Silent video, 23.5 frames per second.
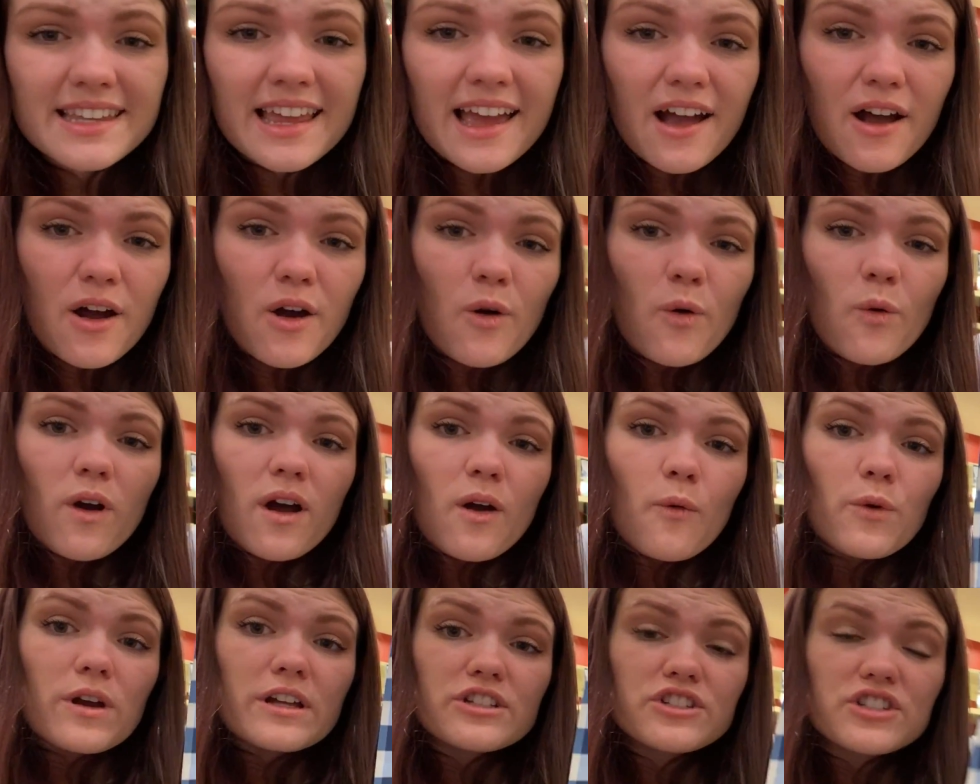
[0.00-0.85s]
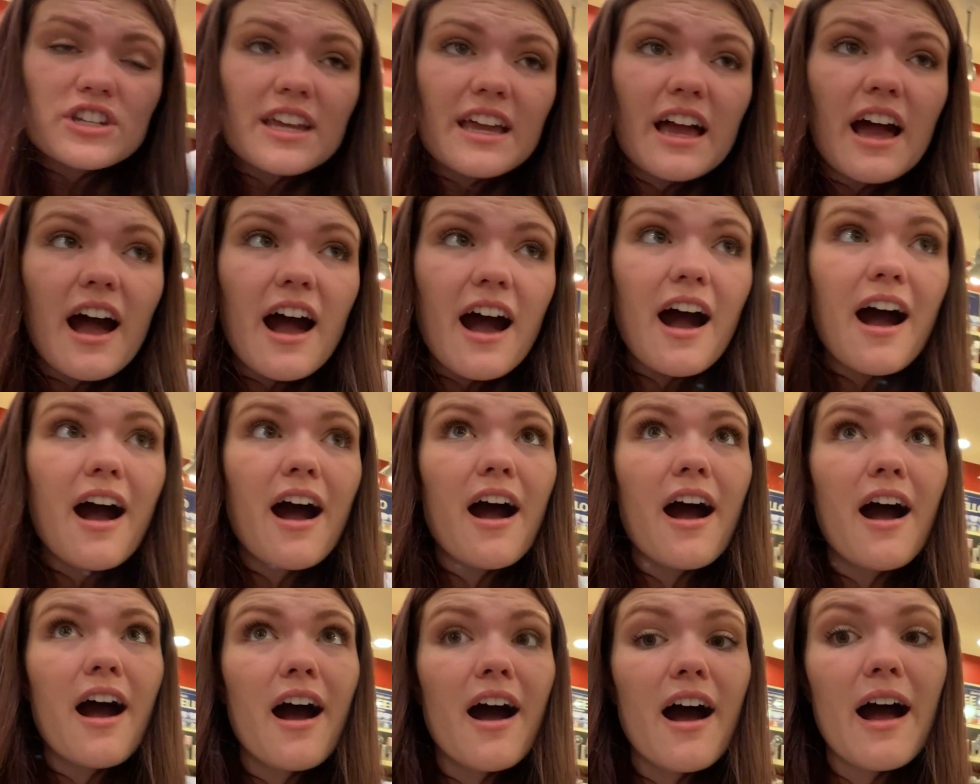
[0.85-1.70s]
now, which
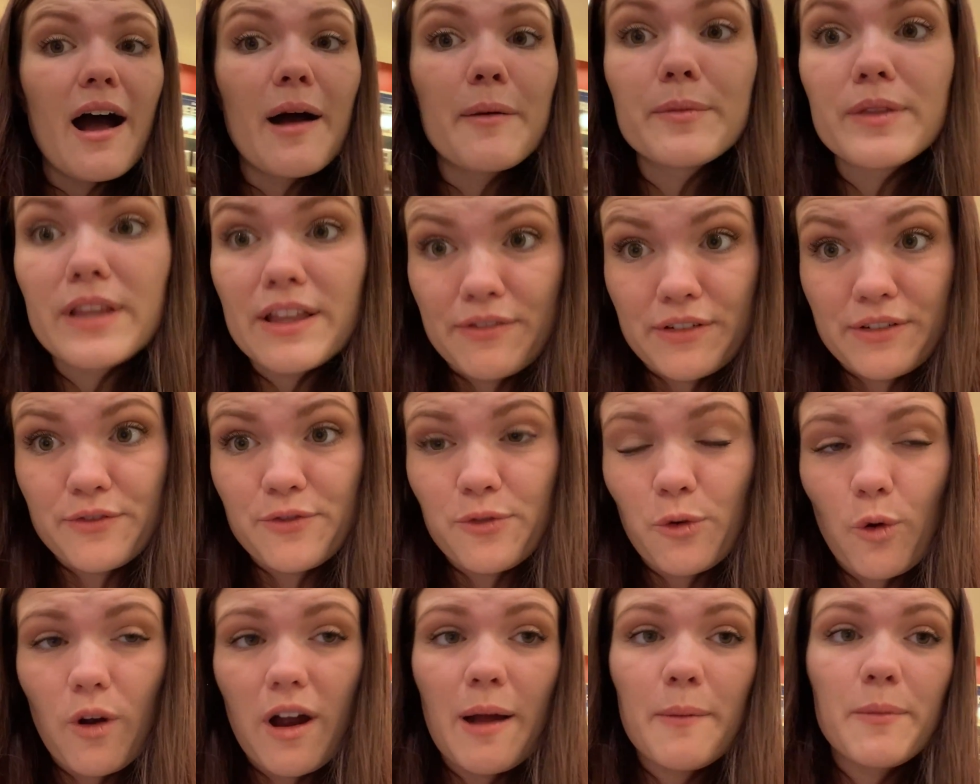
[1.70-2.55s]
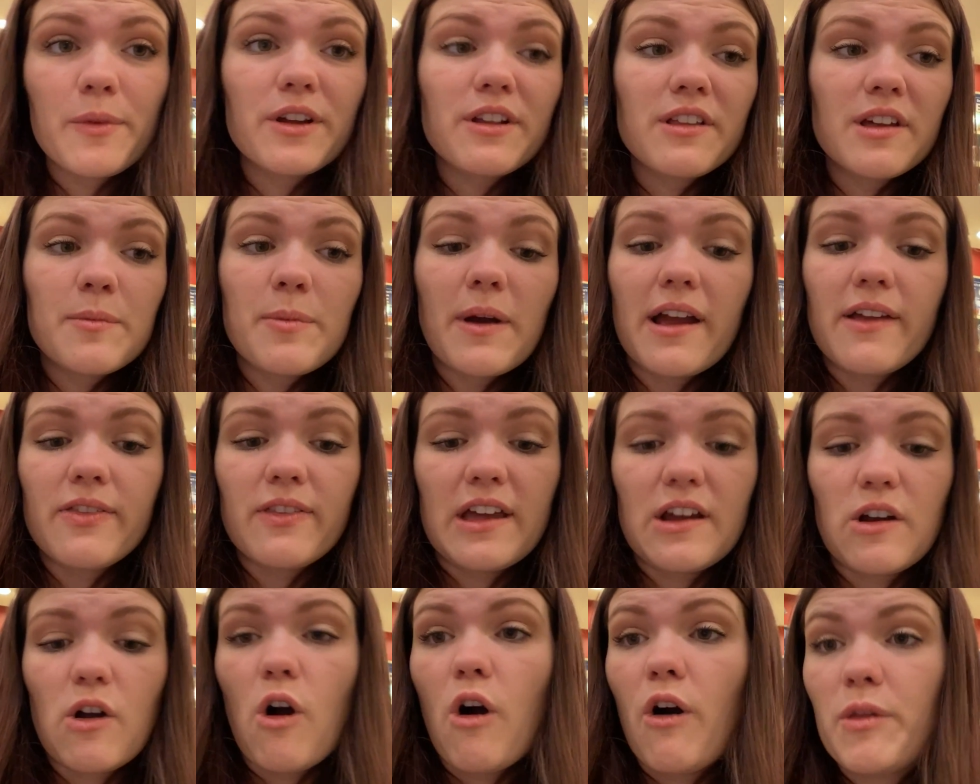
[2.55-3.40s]
I'm living for. I'm literally buying
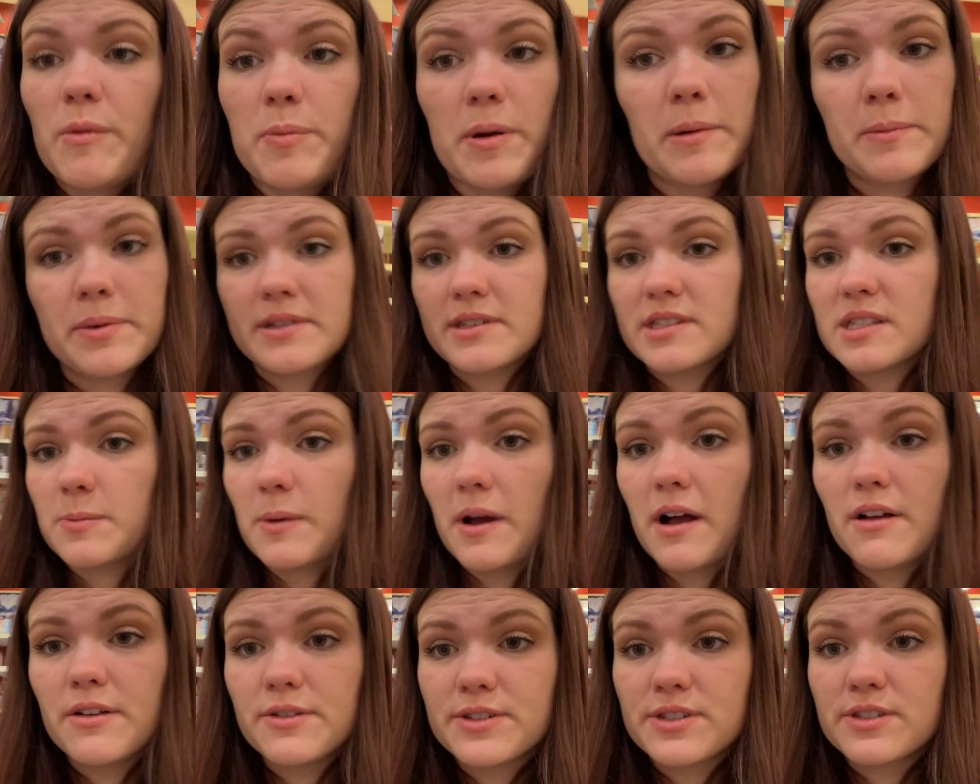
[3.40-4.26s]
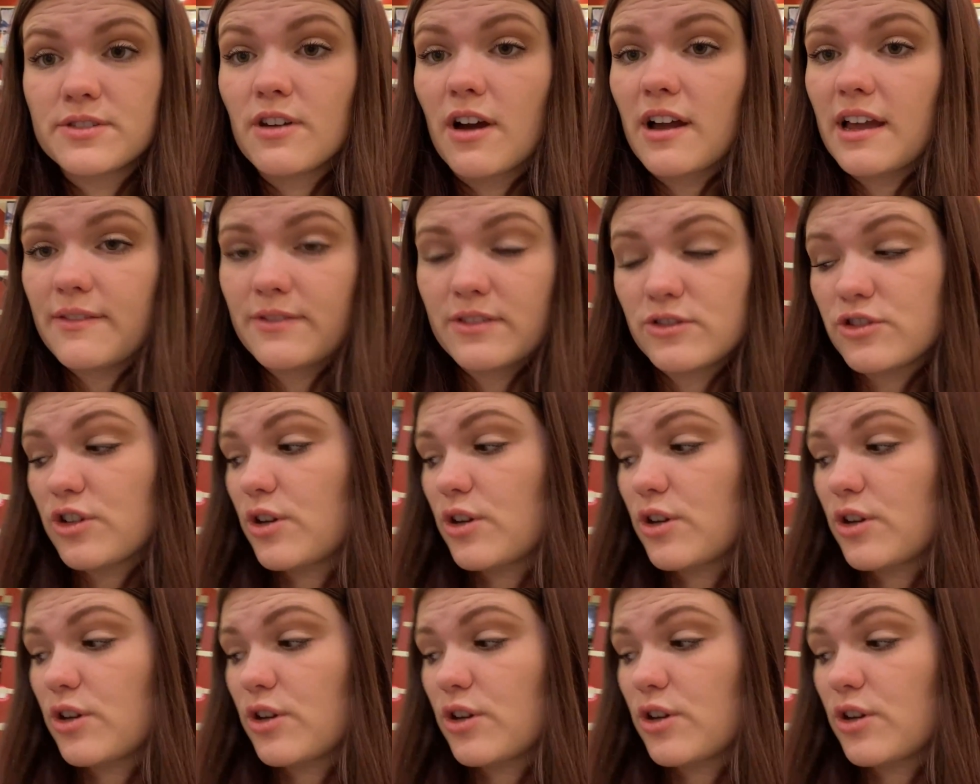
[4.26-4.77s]
like all the pumpkin smells, not even